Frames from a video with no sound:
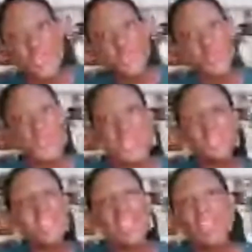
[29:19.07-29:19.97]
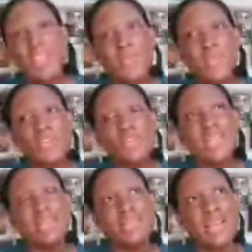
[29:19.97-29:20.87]
The creator, he made
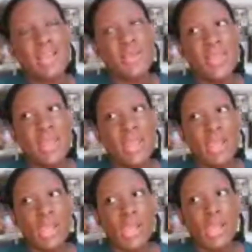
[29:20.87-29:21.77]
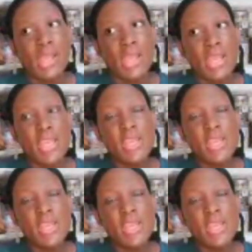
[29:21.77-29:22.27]
everything with a unique design.